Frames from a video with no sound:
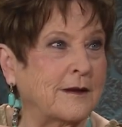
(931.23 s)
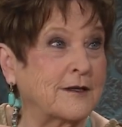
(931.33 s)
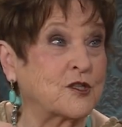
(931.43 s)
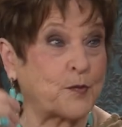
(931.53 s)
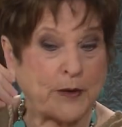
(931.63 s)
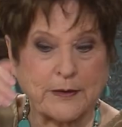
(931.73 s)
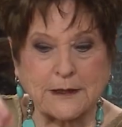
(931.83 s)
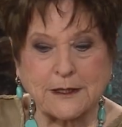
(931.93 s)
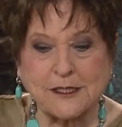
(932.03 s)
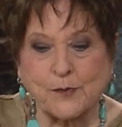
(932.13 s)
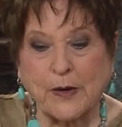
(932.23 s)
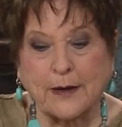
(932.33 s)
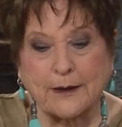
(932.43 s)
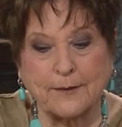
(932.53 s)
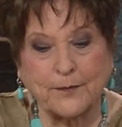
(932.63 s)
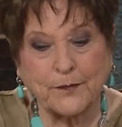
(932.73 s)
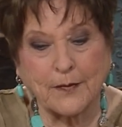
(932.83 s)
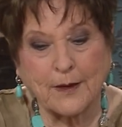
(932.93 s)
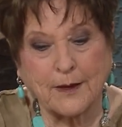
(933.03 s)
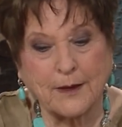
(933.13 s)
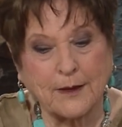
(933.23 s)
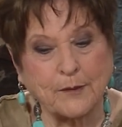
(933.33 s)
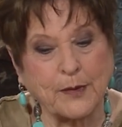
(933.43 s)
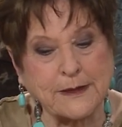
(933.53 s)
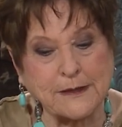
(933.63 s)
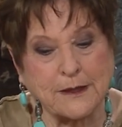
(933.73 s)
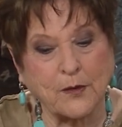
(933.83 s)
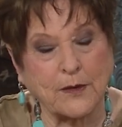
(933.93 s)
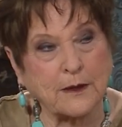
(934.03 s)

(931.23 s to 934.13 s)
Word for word: spirit to spirit. Bless the Lord.